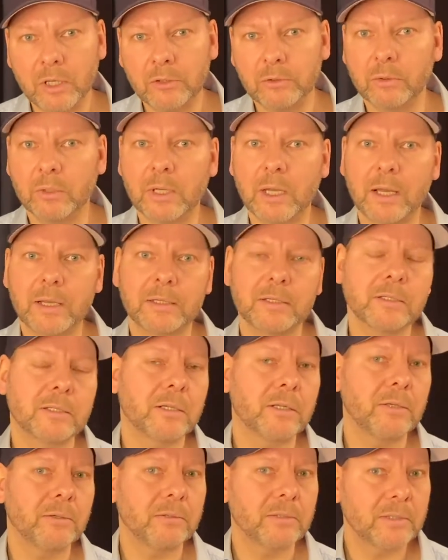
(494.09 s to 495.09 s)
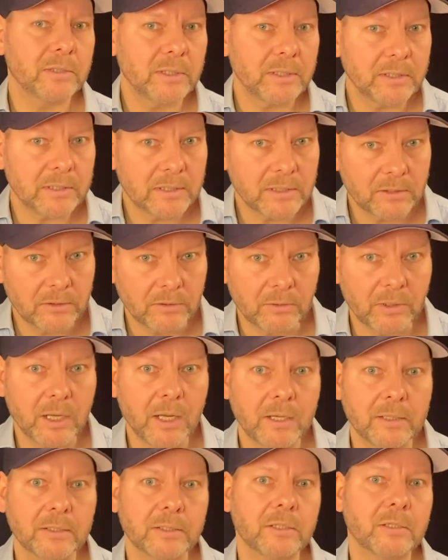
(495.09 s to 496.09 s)
you can't disclose this, you
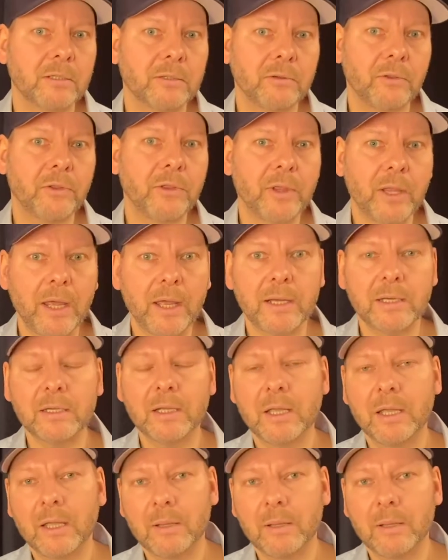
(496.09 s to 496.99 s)
can't disclose that,